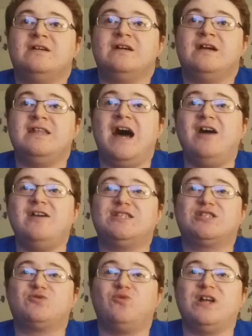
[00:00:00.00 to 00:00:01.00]
And now
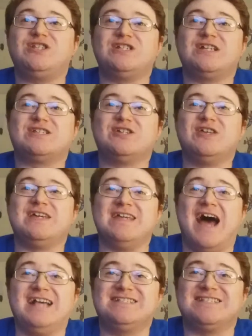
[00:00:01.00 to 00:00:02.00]
he's switching it to the
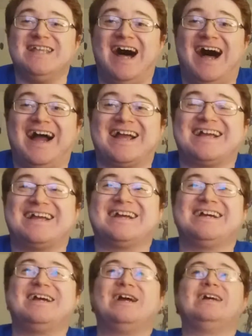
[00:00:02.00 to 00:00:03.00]
yes lock.
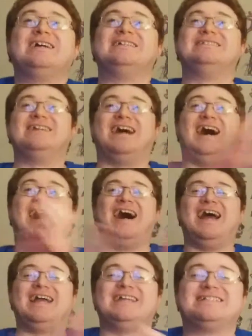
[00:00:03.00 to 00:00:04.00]

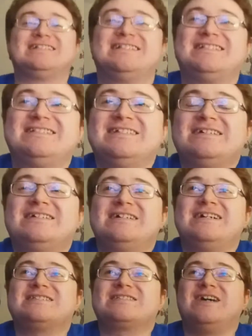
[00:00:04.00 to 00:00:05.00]
Nice.
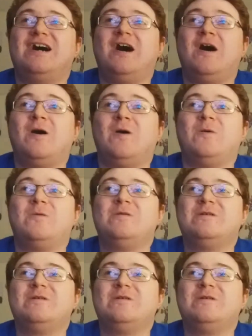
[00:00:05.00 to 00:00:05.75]
Let's go.